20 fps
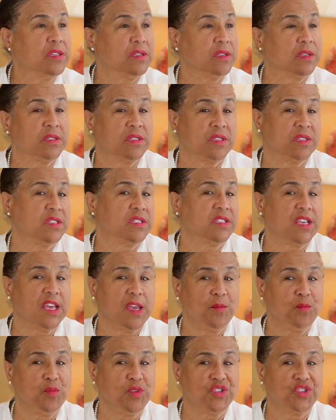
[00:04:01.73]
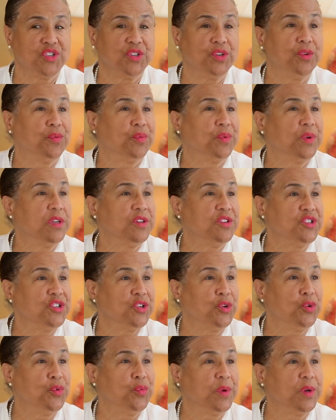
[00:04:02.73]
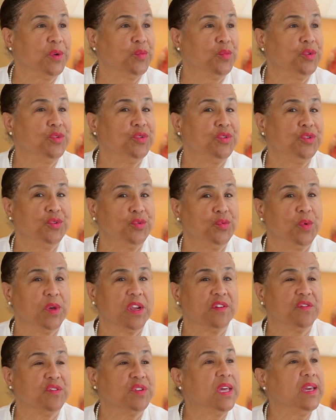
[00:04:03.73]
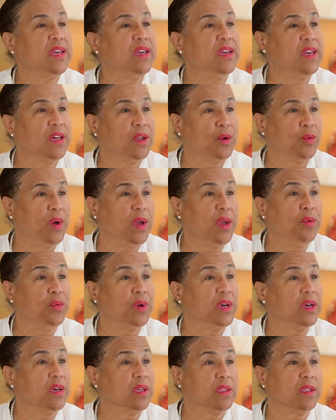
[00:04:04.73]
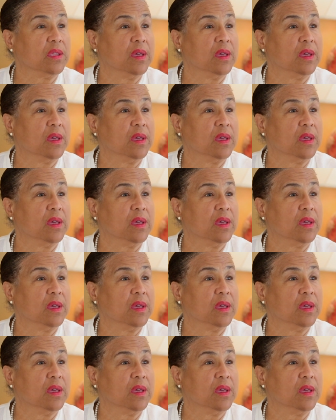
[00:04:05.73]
It's the same with children. Children will do whatever they can get away with.